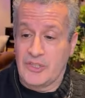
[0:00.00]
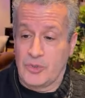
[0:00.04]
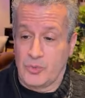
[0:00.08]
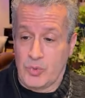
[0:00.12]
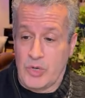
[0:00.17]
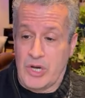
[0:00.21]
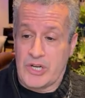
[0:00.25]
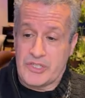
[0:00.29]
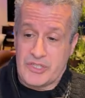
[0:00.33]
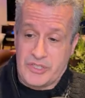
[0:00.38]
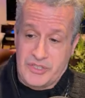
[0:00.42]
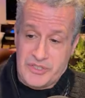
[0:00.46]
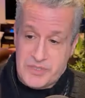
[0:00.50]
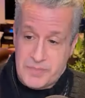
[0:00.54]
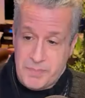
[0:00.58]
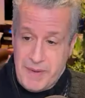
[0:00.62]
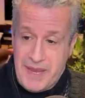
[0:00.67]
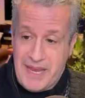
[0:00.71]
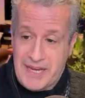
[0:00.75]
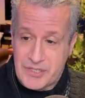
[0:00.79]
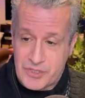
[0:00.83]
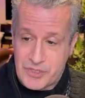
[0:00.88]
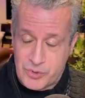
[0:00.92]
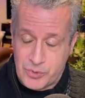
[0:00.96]
Russians
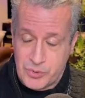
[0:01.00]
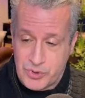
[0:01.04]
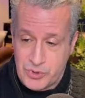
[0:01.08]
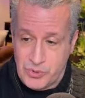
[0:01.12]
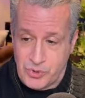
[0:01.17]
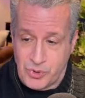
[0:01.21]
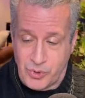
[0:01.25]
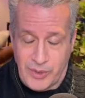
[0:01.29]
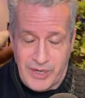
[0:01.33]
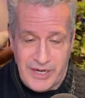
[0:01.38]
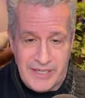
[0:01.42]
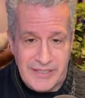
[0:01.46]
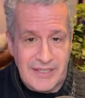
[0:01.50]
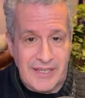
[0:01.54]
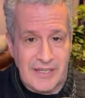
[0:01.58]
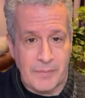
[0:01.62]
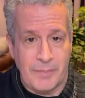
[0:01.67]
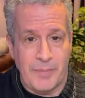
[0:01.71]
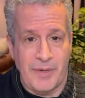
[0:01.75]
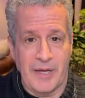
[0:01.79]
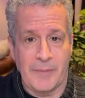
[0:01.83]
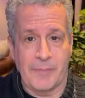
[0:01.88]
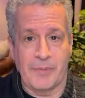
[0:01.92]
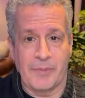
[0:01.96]
pass through Ukraine on a
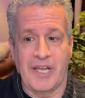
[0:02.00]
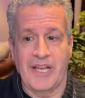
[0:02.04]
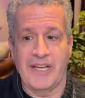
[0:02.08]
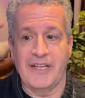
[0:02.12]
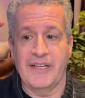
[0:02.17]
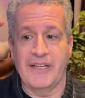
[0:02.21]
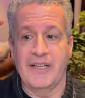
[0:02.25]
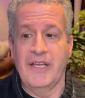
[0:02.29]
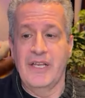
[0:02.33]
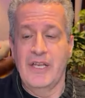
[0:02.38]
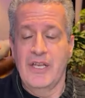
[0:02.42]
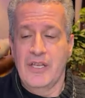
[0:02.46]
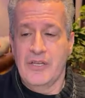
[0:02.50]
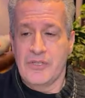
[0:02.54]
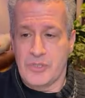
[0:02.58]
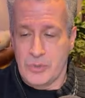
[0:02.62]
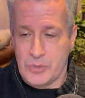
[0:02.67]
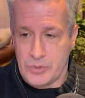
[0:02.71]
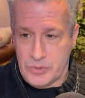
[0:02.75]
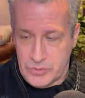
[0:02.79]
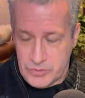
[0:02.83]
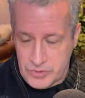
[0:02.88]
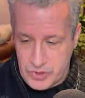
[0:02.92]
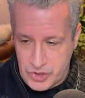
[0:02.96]
pipeline
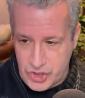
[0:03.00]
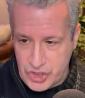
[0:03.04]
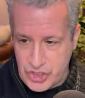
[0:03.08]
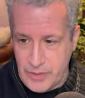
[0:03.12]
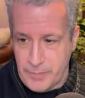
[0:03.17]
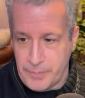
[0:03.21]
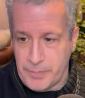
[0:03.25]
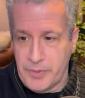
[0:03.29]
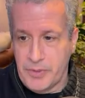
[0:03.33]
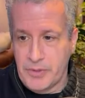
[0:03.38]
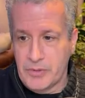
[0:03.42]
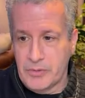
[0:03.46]
to ship